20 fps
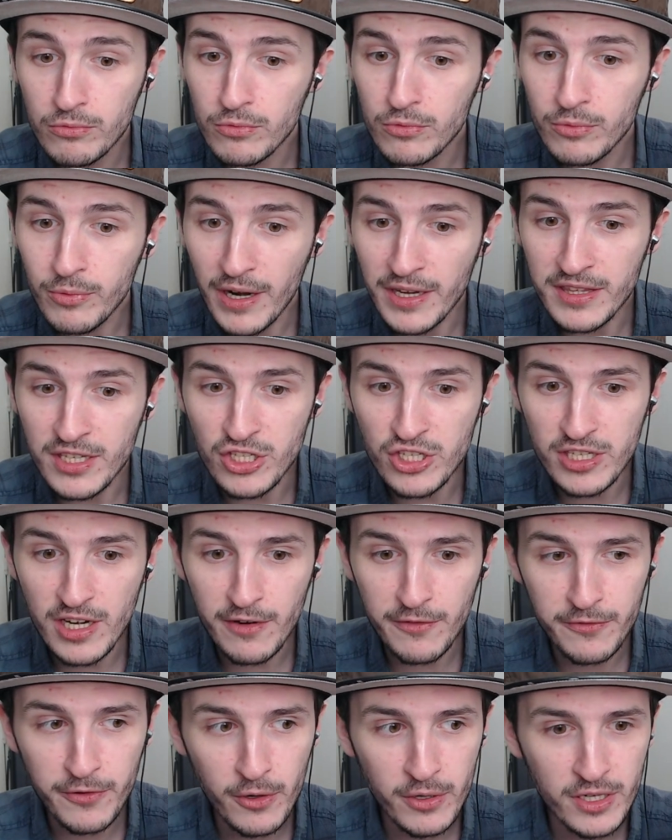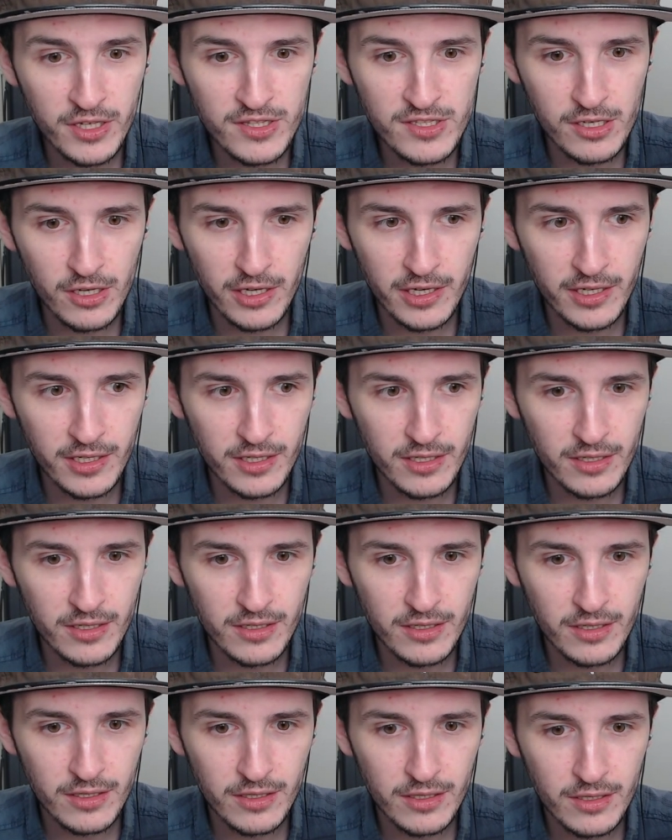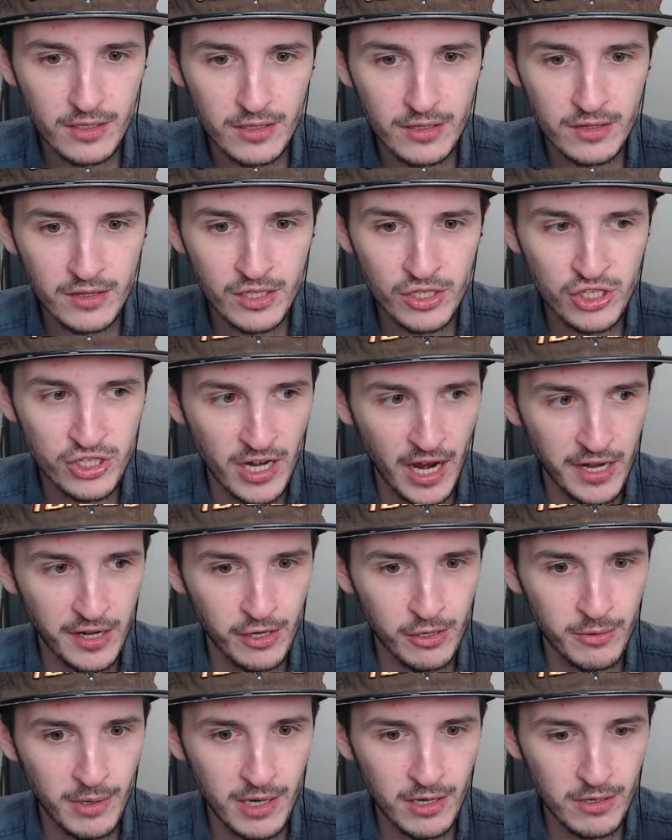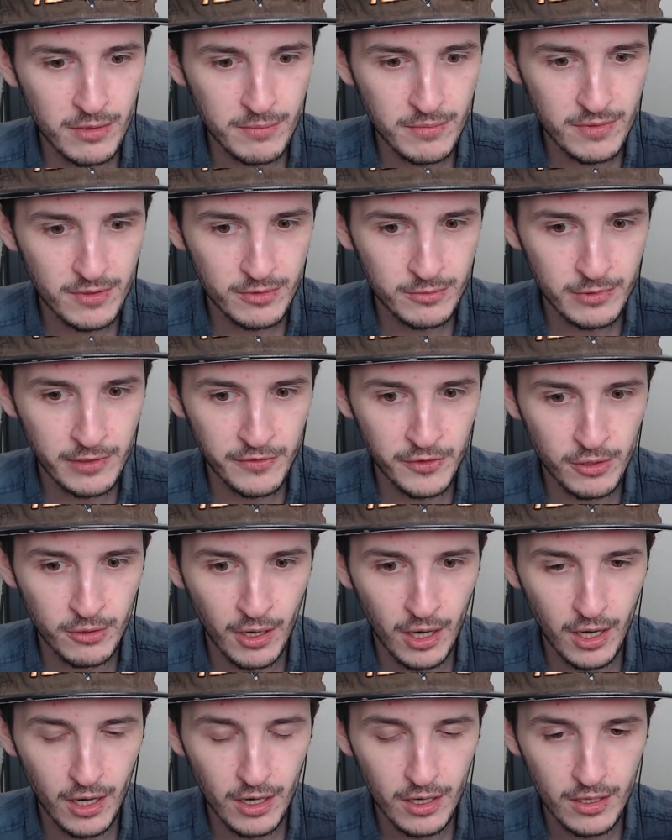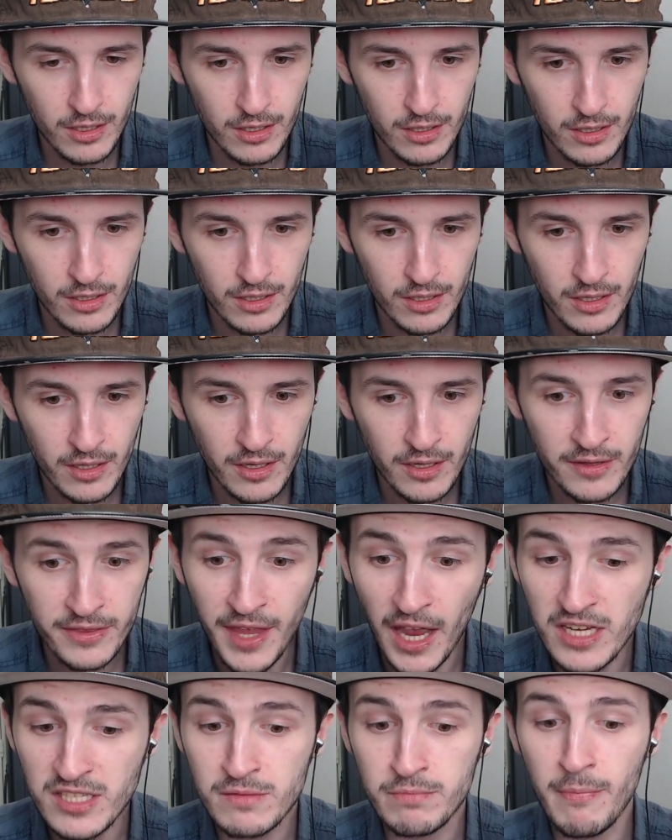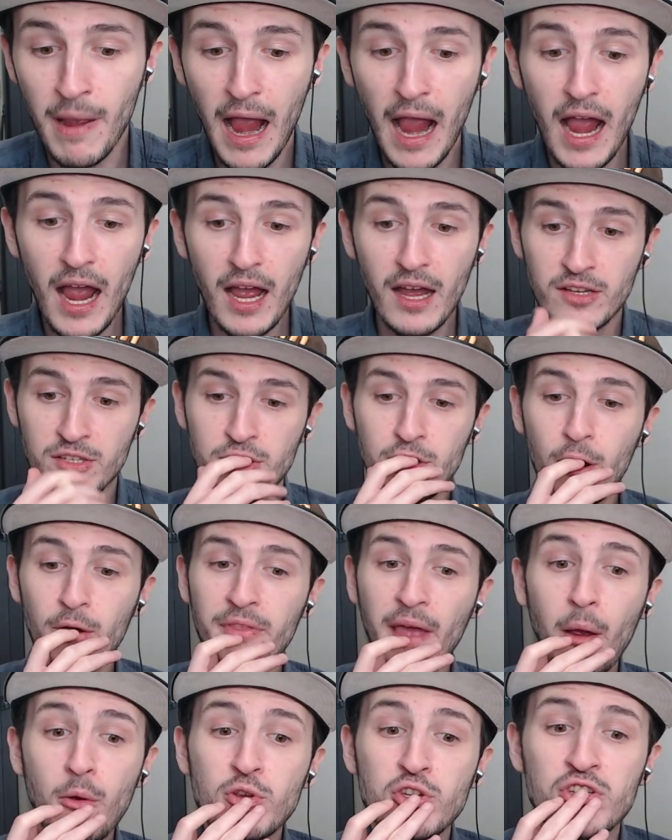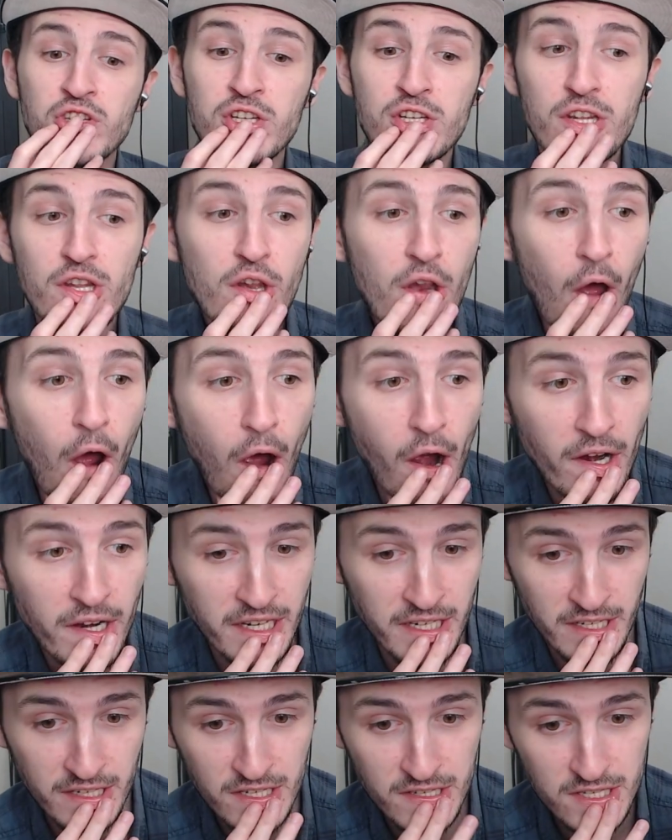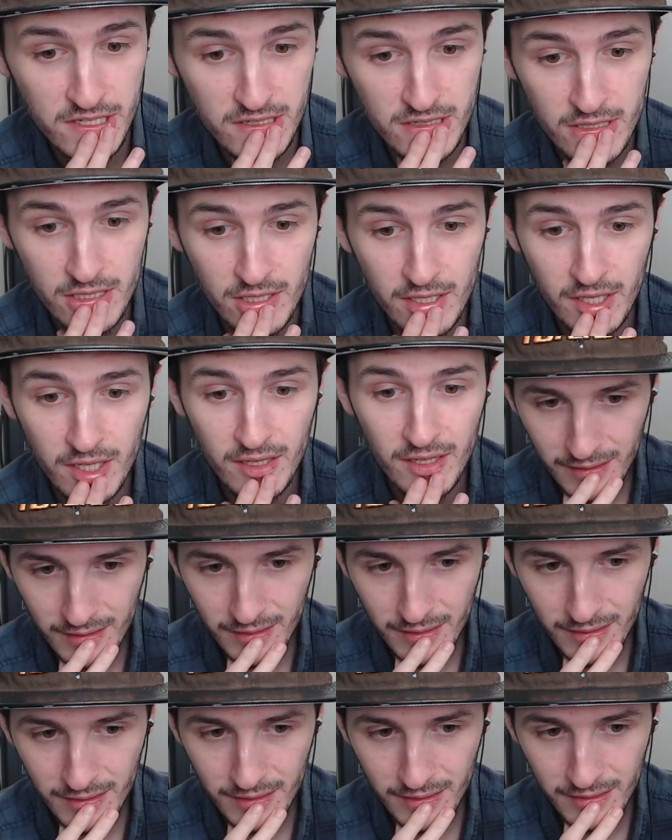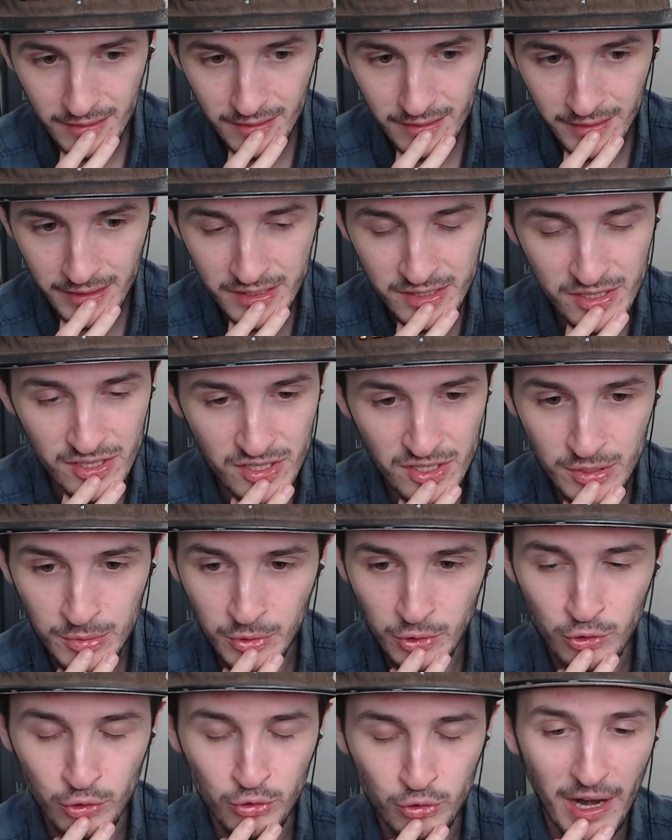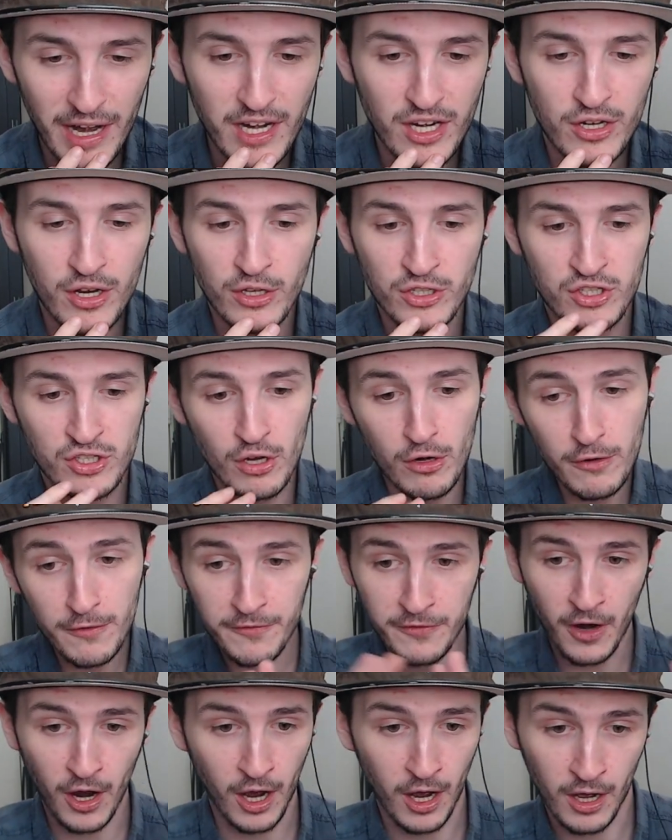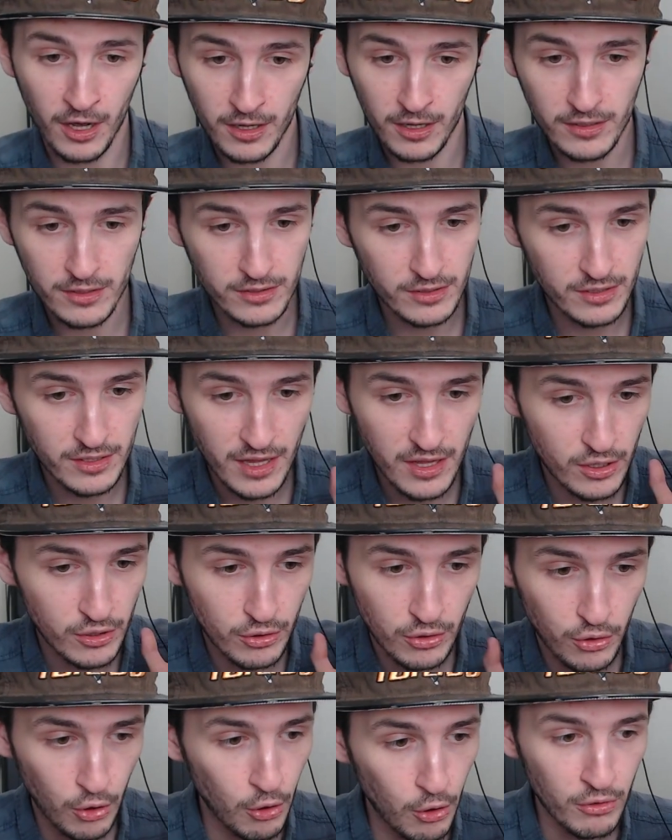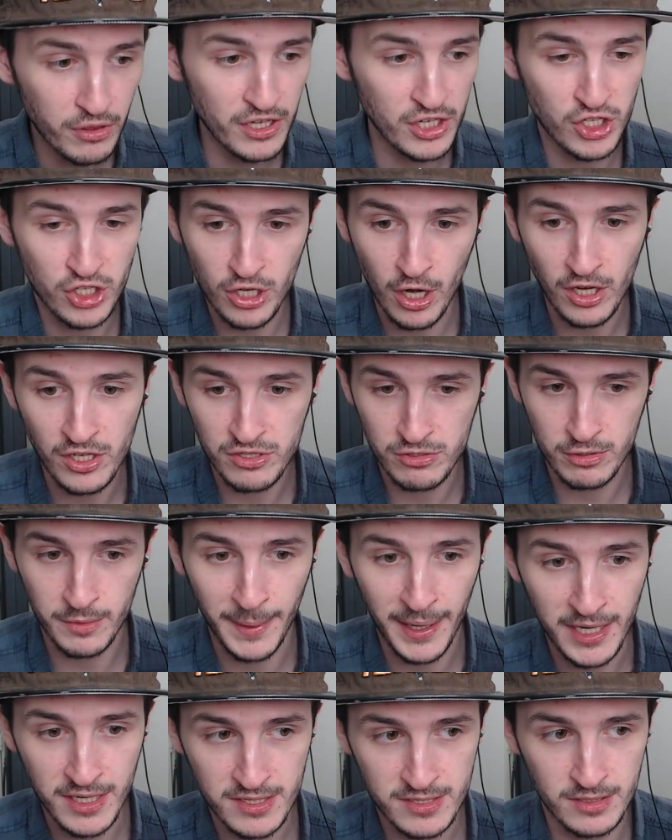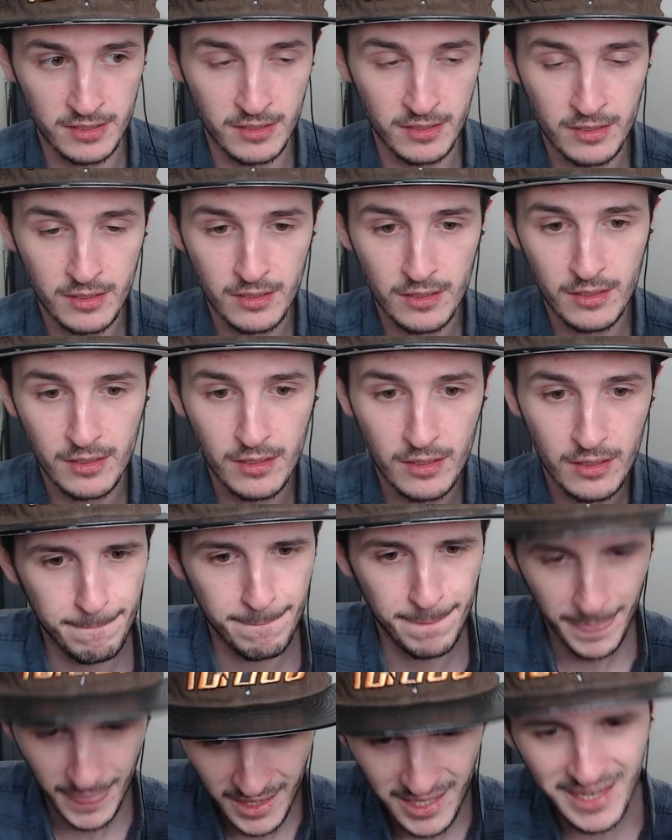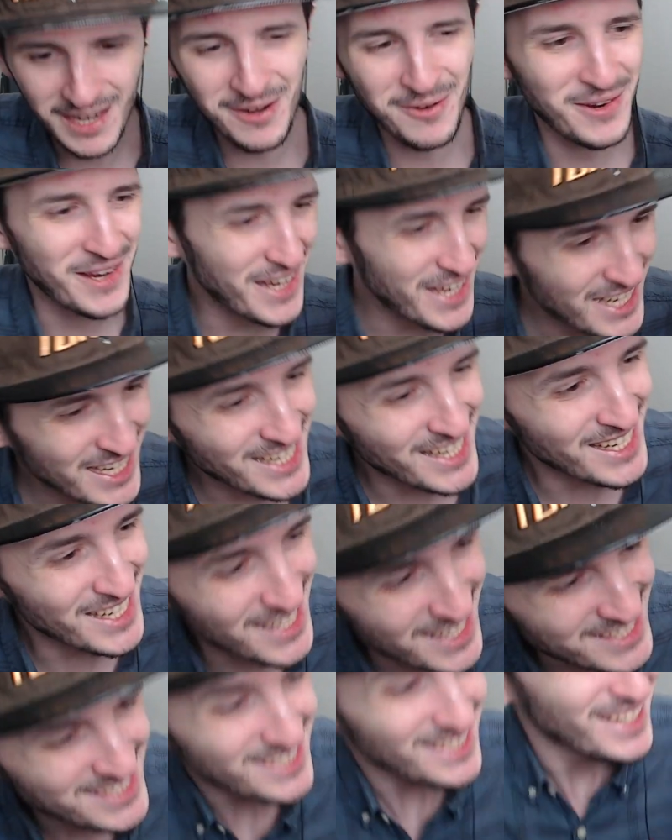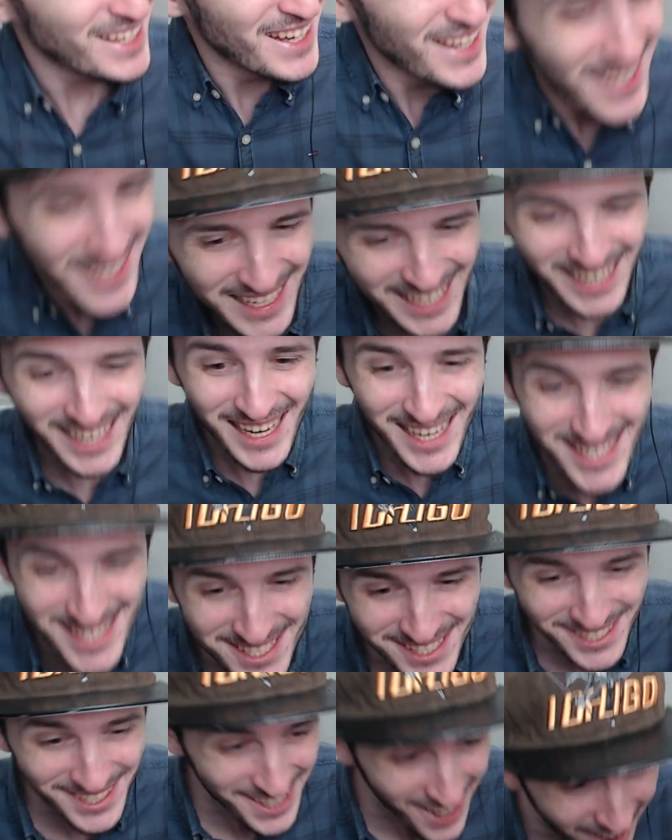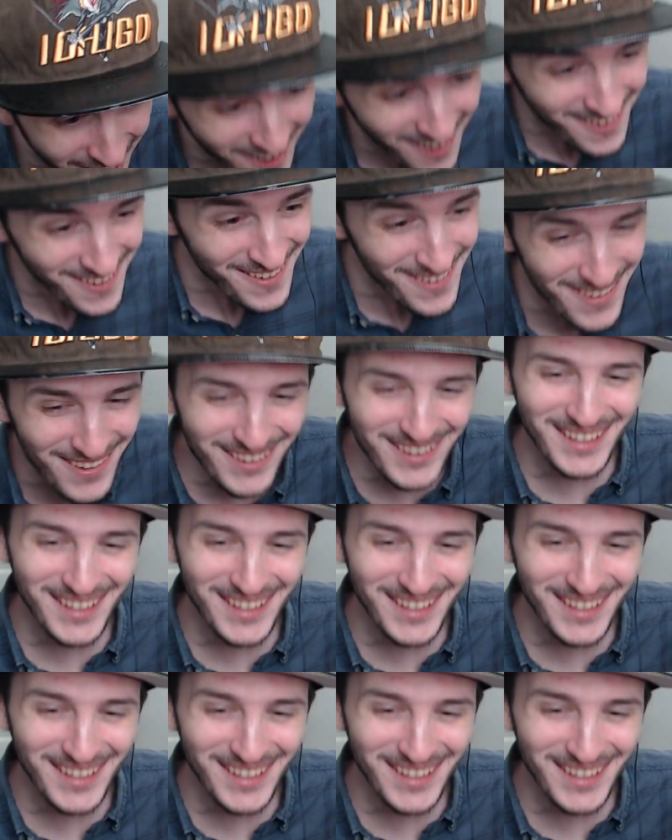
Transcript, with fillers: Wait, did she get thrown into like the shadow realm with Yhwach? That's mad. Yo, that was nice. This is some great. It's so far. All these shots are amazing. Here he is! Keys, go!